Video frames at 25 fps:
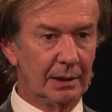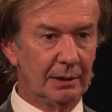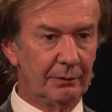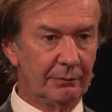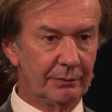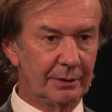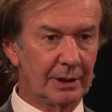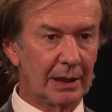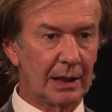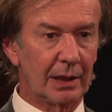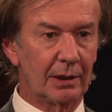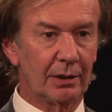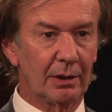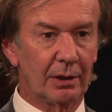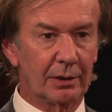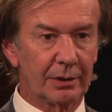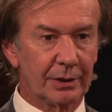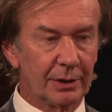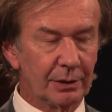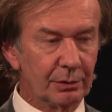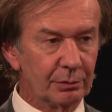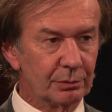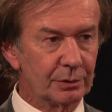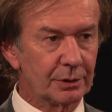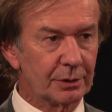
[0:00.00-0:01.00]
if they are
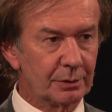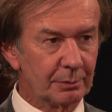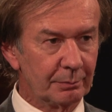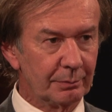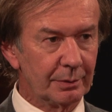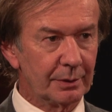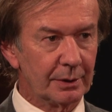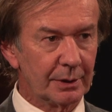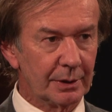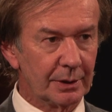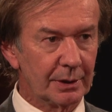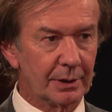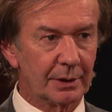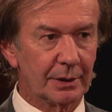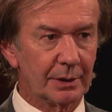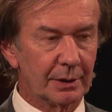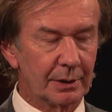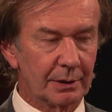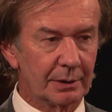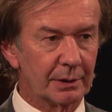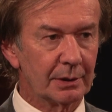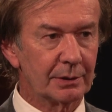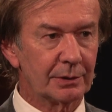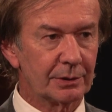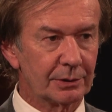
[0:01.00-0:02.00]
not used to
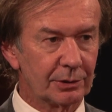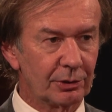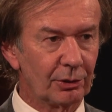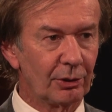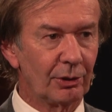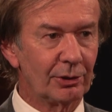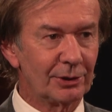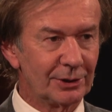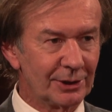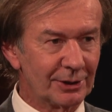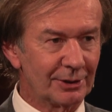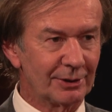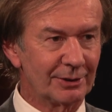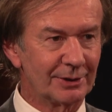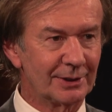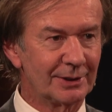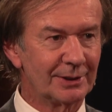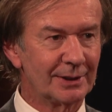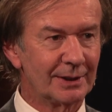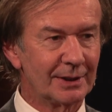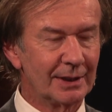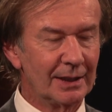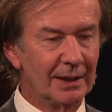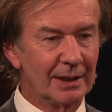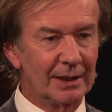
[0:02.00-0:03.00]
be
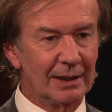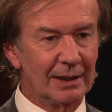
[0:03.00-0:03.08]
surgeons,